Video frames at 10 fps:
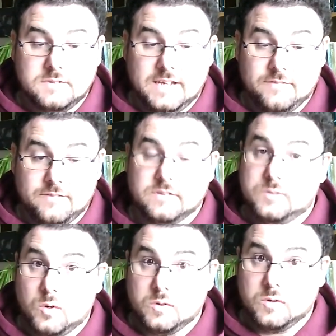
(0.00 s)
even
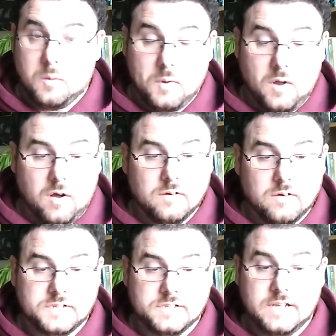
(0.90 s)
Dor Blah,
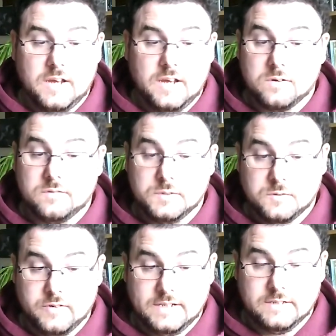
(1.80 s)
which is the oak of two
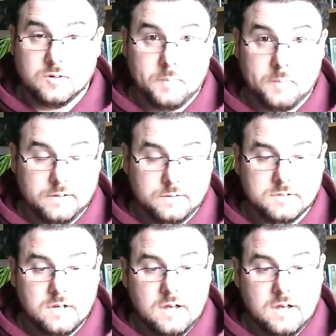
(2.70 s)
greens or meadows,